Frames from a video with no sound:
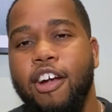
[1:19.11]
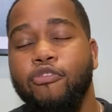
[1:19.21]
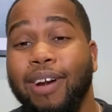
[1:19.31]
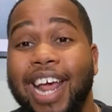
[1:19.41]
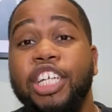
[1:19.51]

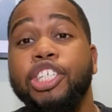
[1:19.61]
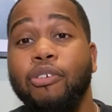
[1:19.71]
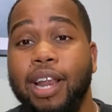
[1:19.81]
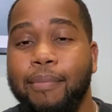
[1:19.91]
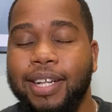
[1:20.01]

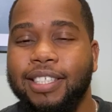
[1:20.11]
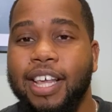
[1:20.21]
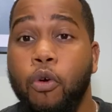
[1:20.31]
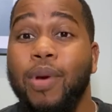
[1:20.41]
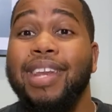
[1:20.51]
relational limits
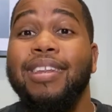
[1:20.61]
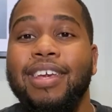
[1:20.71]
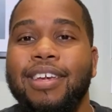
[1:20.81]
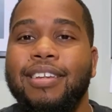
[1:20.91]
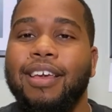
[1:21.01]
that we
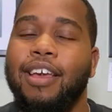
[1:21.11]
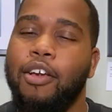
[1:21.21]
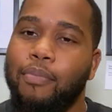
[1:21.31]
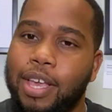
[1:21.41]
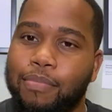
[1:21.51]
need
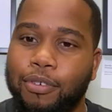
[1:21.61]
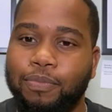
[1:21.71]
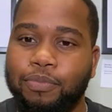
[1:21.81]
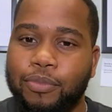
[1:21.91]
people.